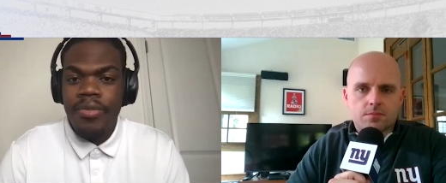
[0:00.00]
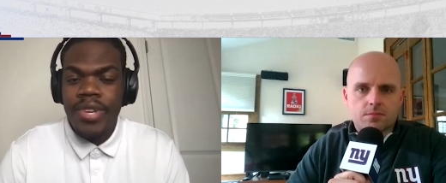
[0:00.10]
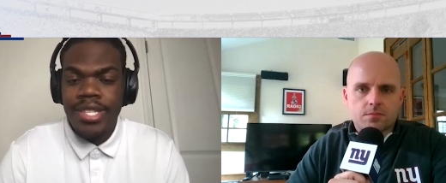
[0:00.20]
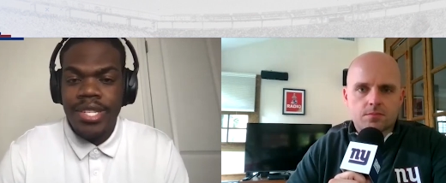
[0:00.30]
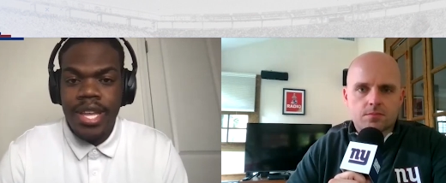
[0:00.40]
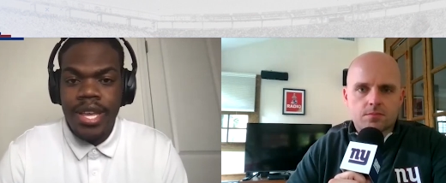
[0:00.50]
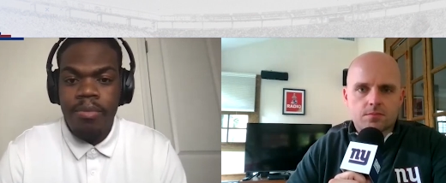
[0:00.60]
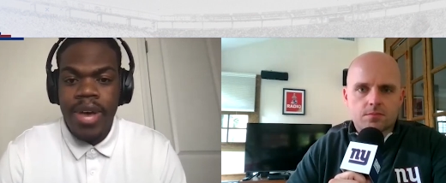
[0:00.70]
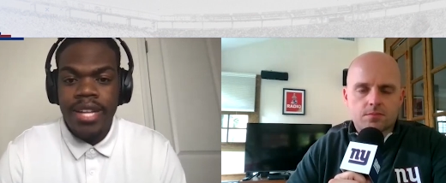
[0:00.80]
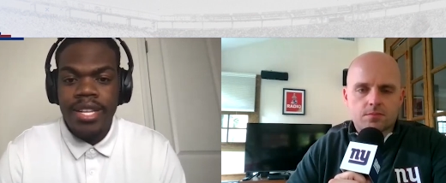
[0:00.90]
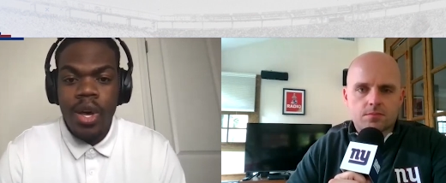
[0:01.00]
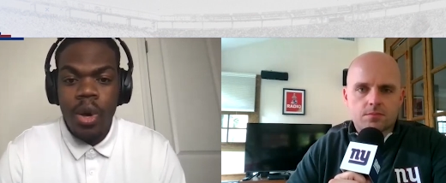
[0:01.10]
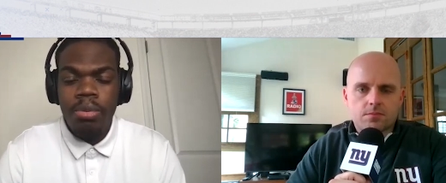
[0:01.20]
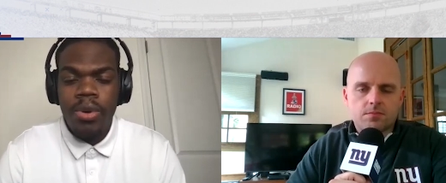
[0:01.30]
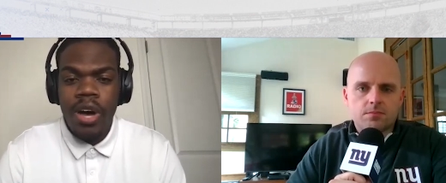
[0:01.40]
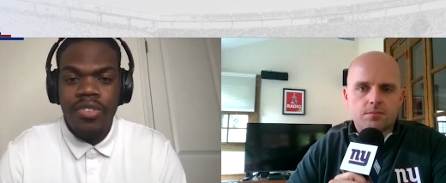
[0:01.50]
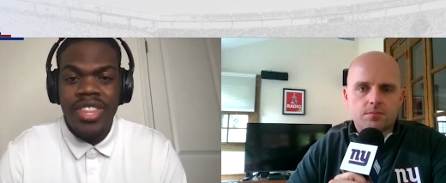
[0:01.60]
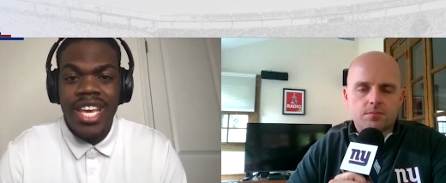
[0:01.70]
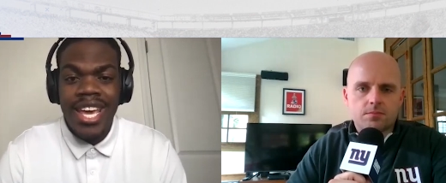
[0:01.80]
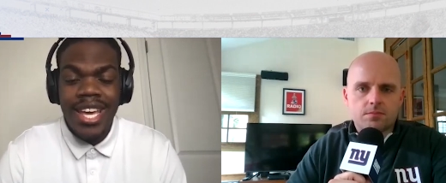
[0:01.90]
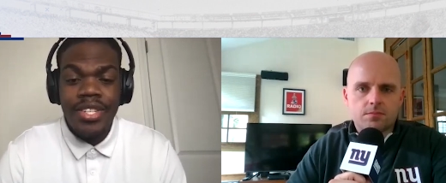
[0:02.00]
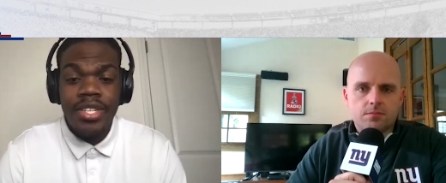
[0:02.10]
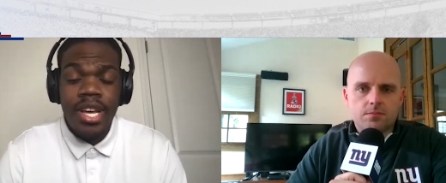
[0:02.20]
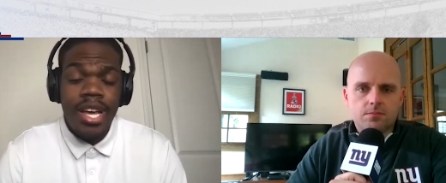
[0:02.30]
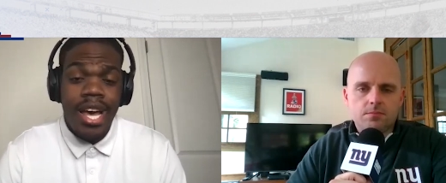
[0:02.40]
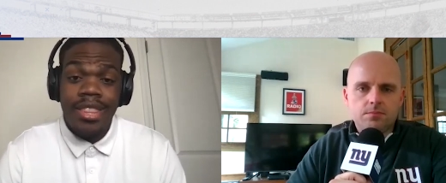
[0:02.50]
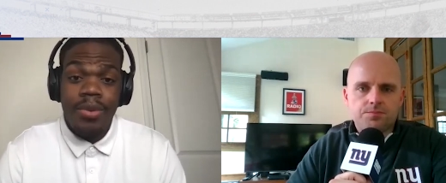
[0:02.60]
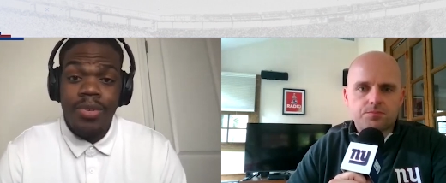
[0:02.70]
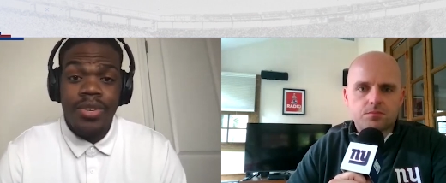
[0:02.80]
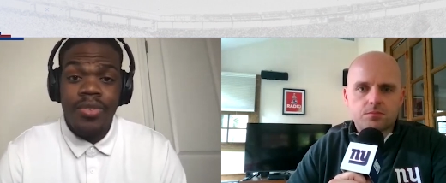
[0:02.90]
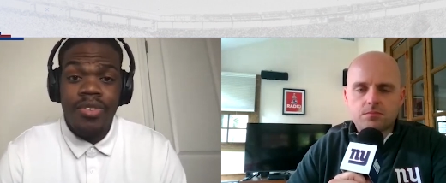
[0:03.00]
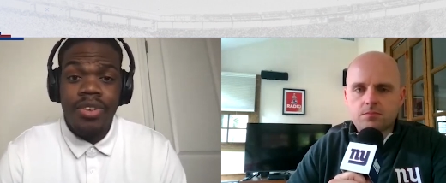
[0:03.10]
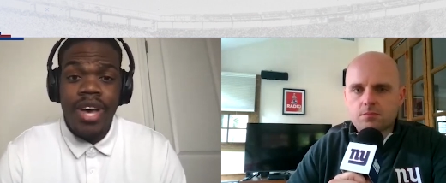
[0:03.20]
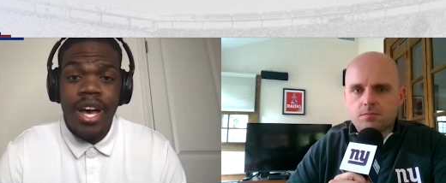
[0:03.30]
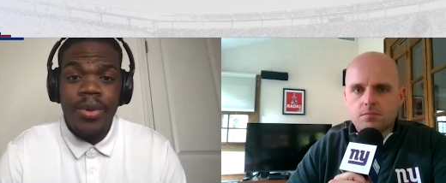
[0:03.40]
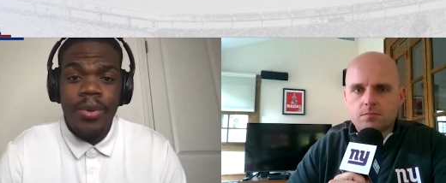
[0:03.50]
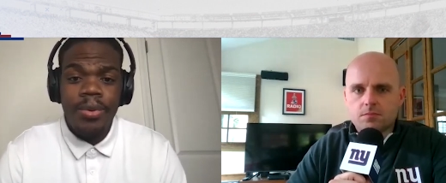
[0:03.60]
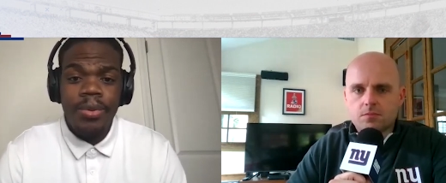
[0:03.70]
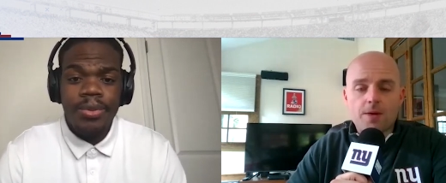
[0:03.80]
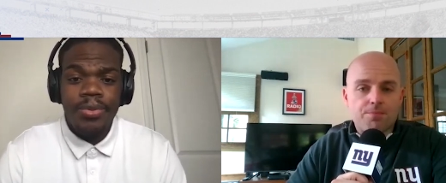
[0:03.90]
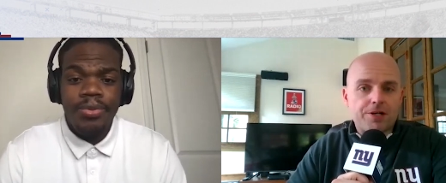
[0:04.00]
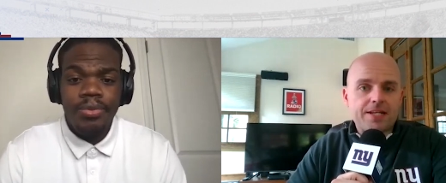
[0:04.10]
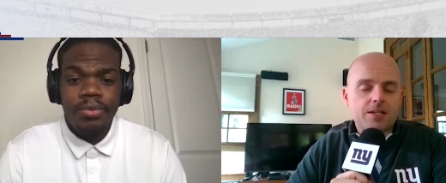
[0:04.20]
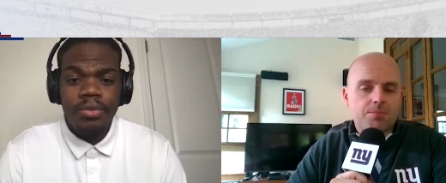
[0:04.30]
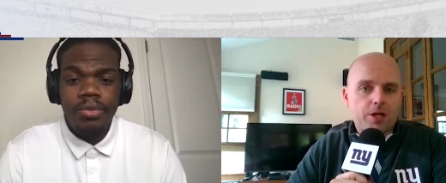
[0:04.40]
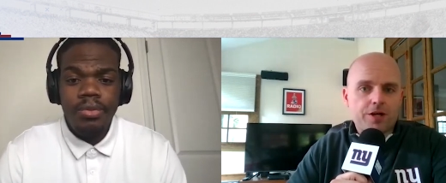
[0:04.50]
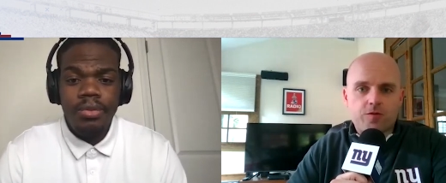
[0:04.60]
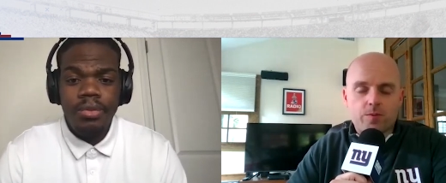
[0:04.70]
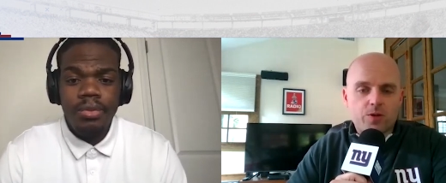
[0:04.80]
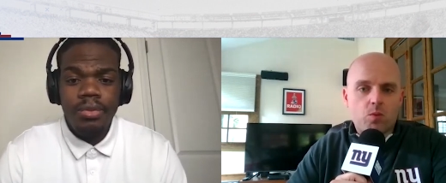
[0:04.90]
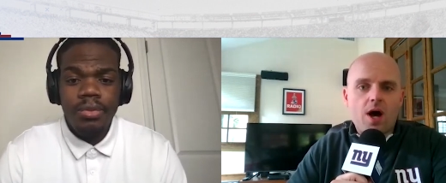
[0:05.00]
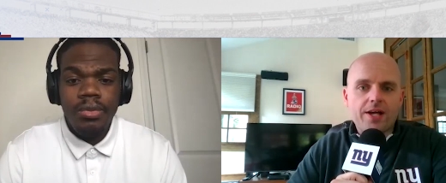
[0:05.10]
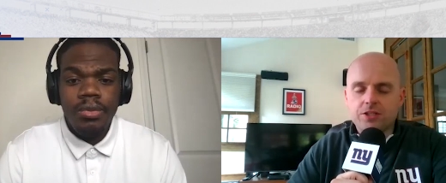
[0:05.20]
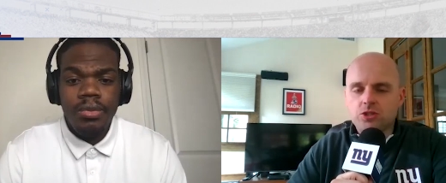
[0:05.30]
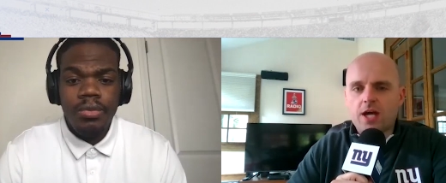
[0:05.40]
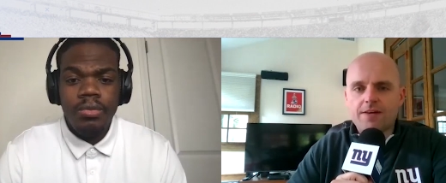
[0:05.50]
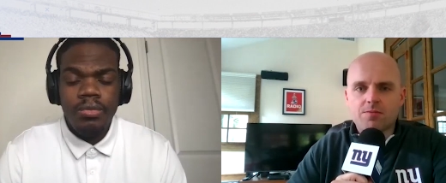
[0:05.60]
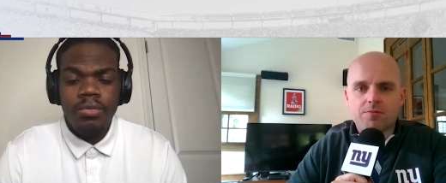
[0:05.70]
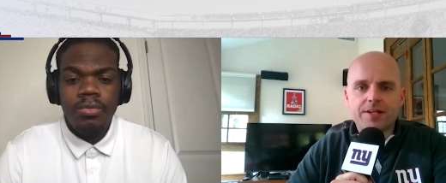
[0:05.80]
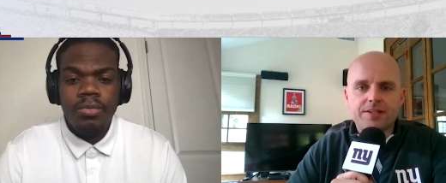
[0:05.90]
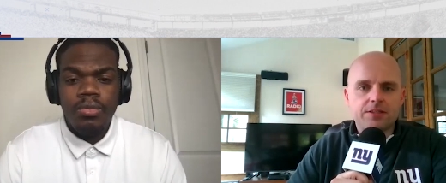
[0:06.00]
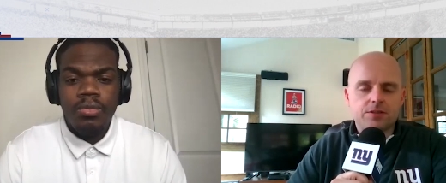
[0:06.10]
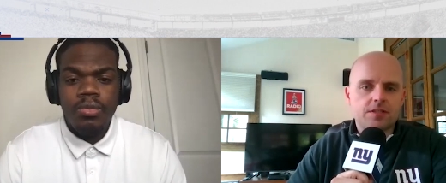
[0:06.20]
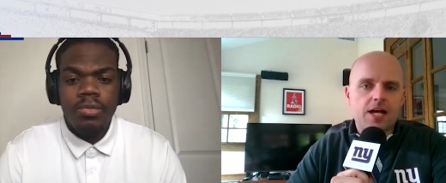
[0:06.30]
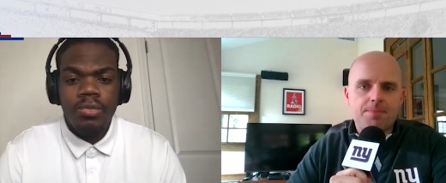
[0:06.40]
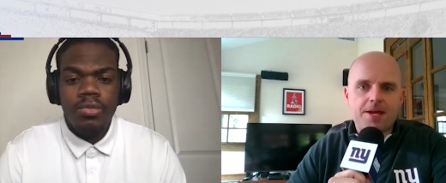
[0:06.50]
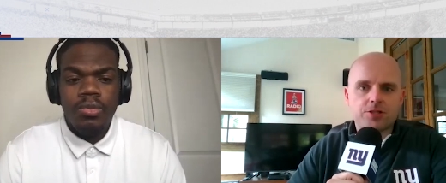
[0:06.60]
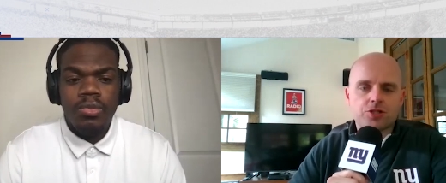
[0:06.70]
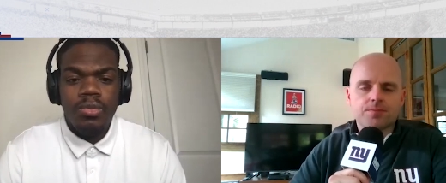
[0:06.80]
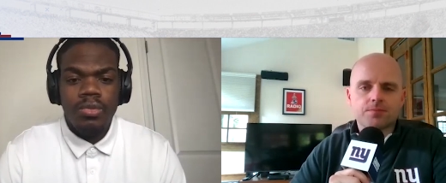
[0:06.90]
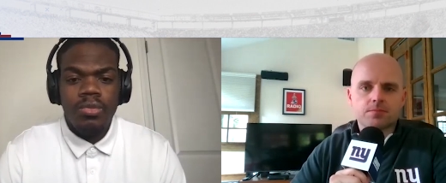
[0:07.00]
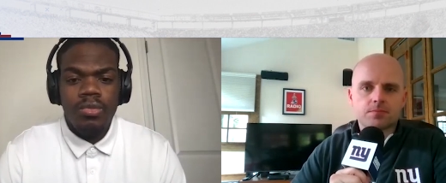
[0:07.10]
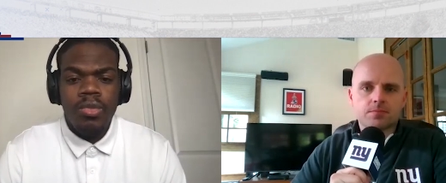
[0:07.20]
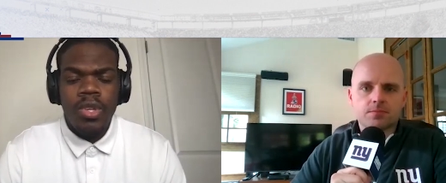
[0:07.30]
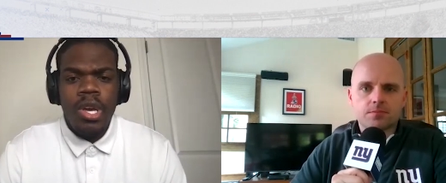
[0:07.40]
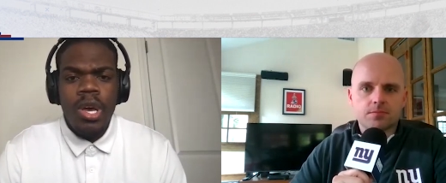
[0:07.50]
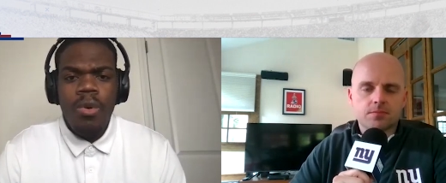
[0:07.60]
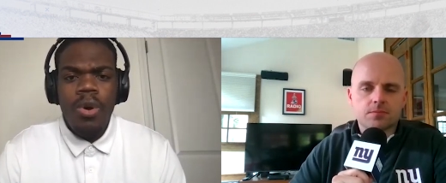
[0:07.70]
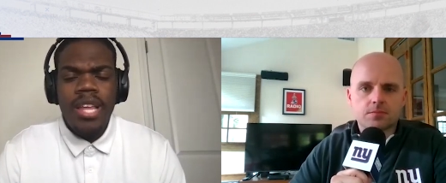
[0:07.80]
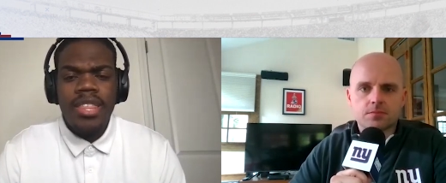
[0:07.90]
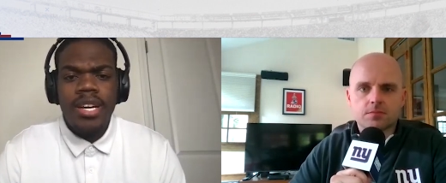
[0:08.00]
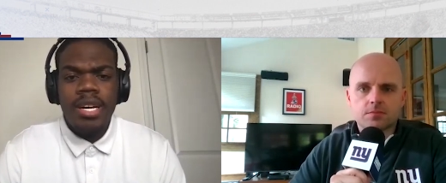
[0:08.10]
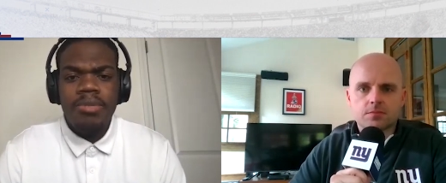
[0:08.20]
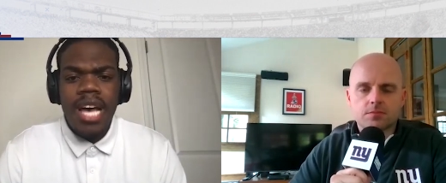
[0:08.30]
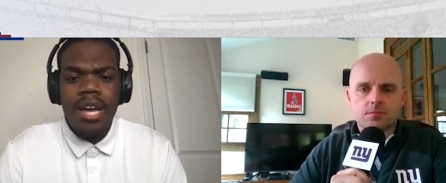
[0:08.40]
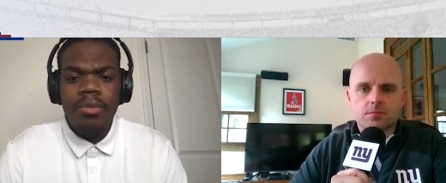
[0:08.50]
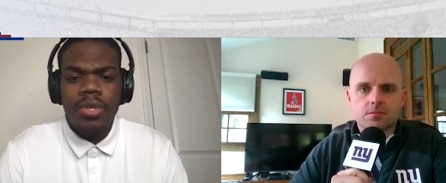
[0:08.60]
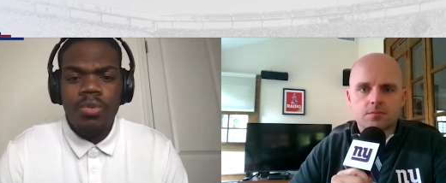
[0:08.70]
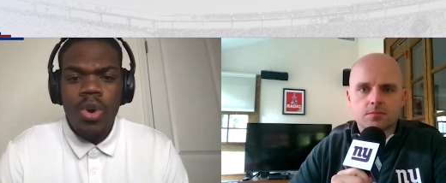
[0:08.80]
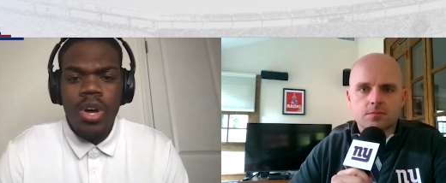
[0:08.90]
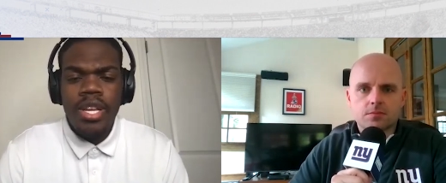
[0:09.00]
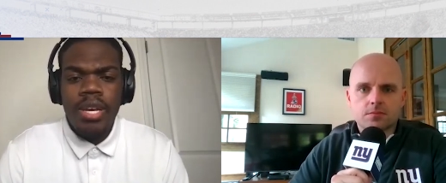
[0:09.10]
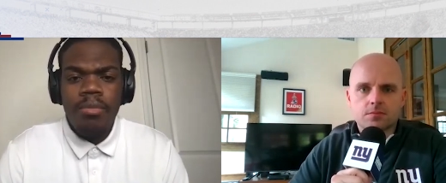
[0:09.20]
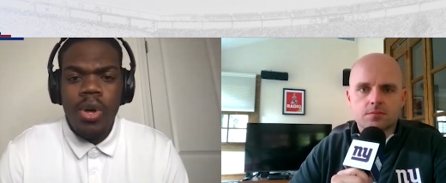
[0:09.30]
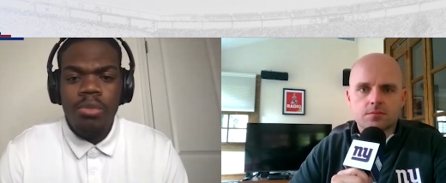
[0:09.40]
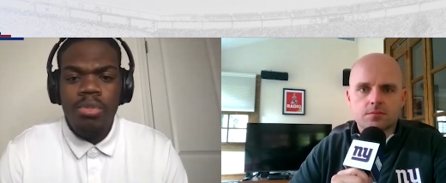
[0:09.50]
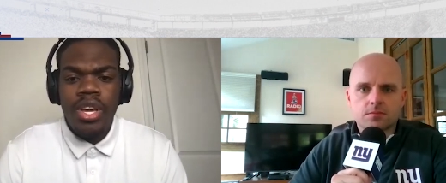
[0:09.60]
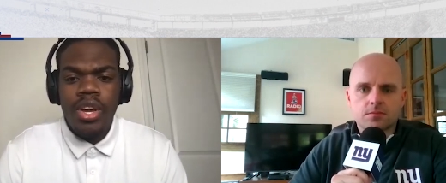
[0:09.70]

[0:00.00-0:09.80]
Speaker 1: of instant impact help off of the edge, I think was terrific value.
Speaker 2: All right, break down the player for me. Why did you have him ranked as your top edge?
Speaker 1: Well, I think upside was one. Him only being